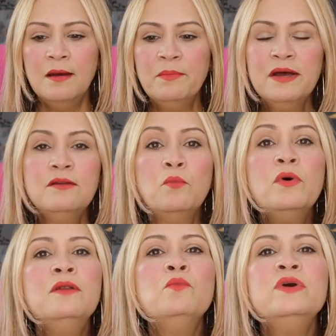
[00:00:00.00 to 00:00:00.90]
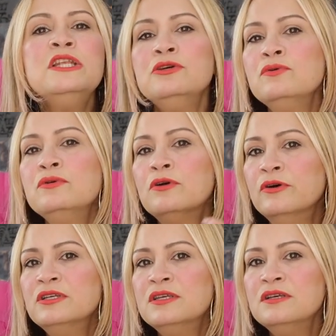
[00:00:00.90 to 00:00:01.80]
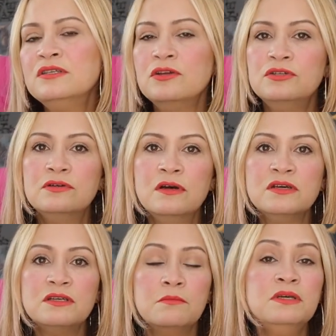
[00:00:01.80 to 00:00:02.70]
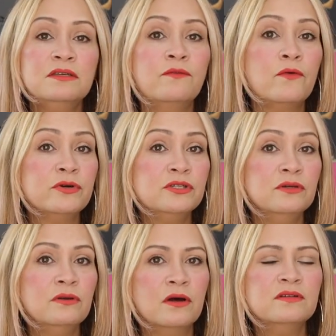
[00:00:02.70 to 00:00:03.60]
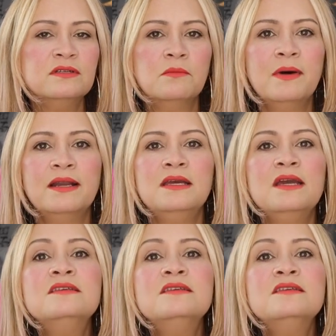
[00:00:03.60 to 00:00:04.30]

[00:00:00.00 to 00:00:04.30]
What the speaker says: But when we do curses to cause misfortune on somebody,